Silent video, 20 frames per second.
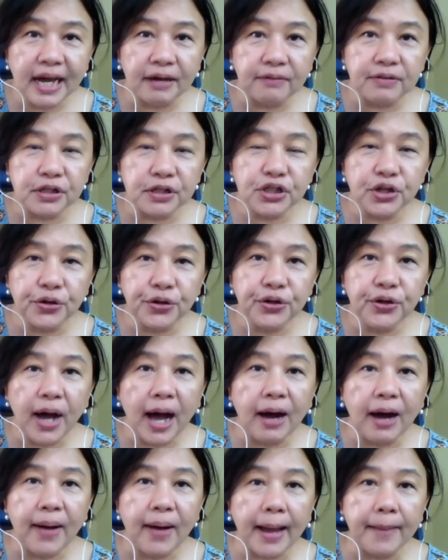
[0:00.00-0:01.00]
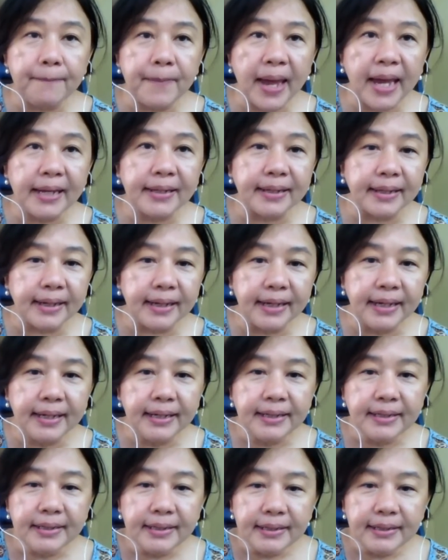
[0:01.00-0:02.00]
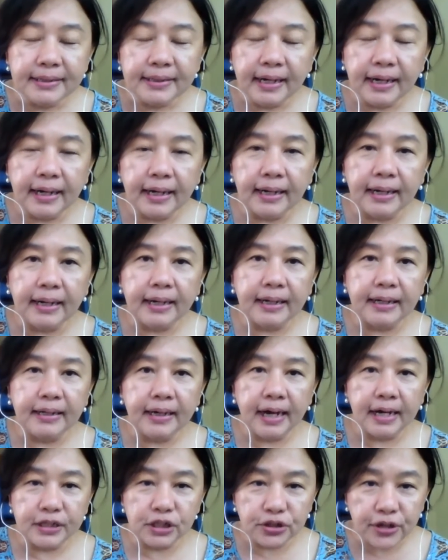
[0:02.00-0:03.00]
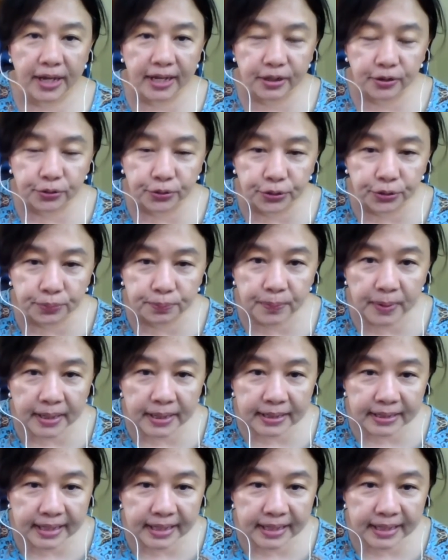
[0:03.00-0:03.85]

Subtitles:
I will show you how I made the thread loop.